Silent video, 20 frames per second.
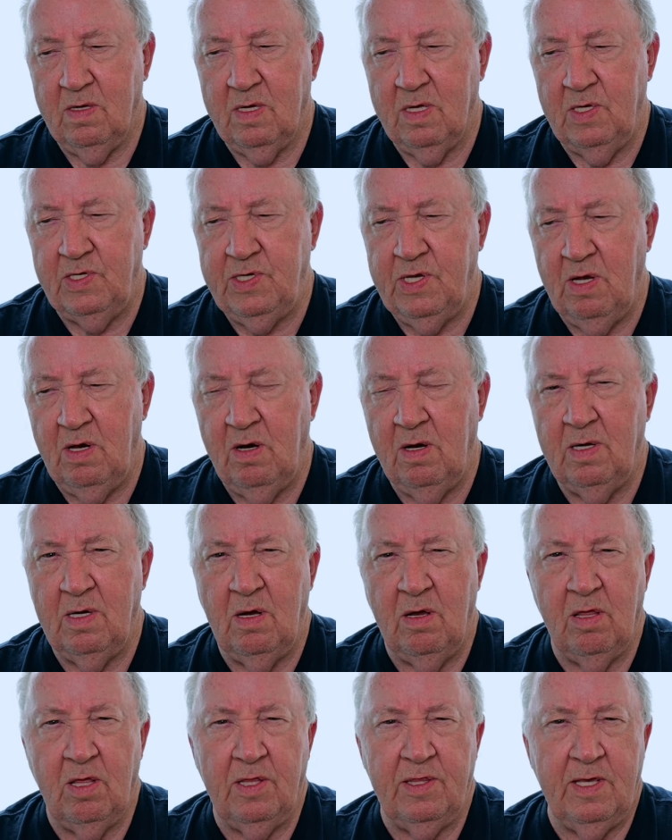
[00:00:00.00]
considering
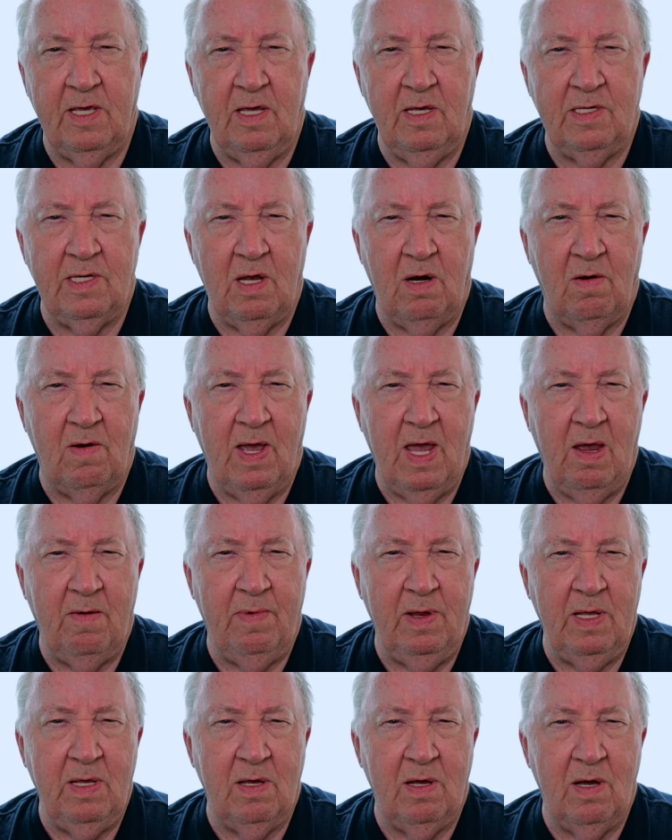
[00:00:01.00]
all the things that are
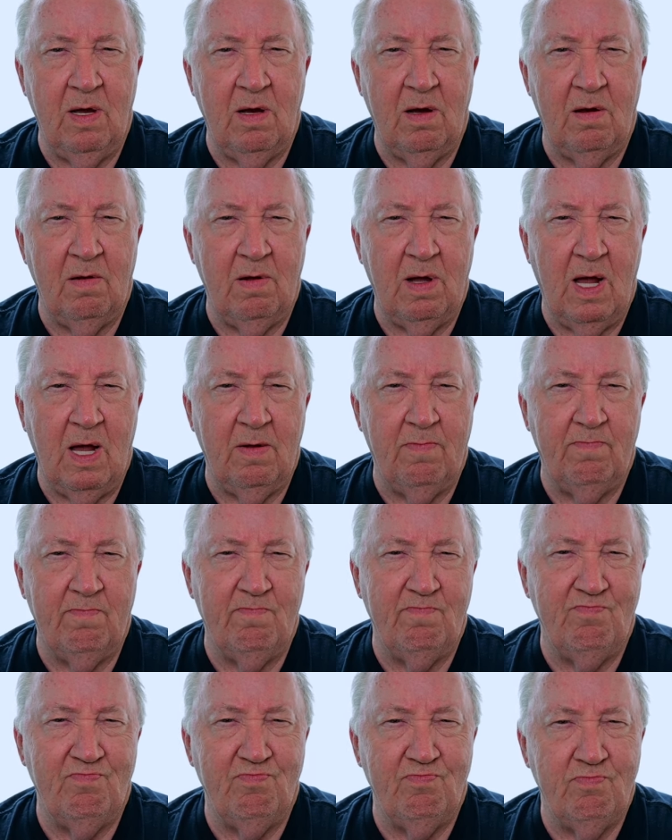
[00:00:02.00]
happening here,
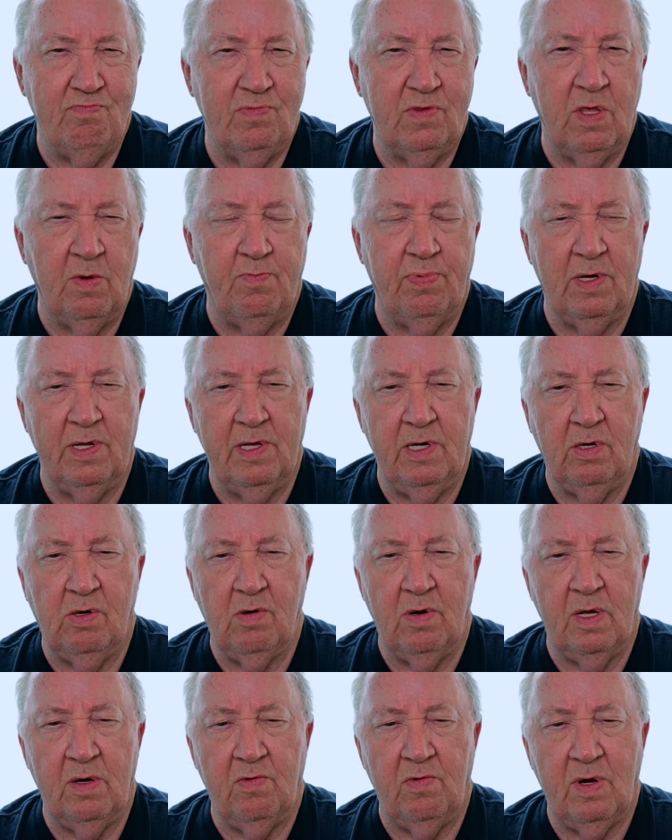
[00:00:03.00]
the
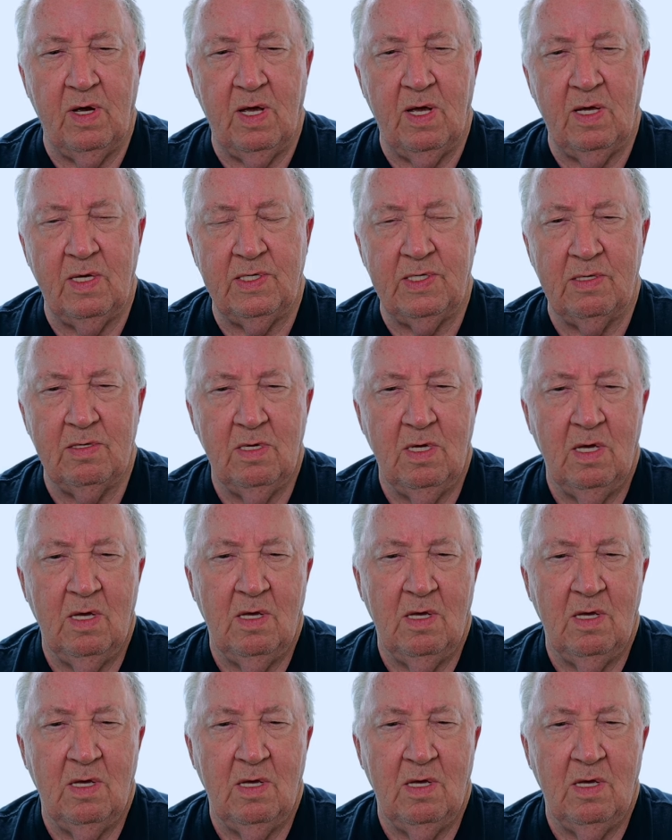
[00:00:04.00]
political unrest,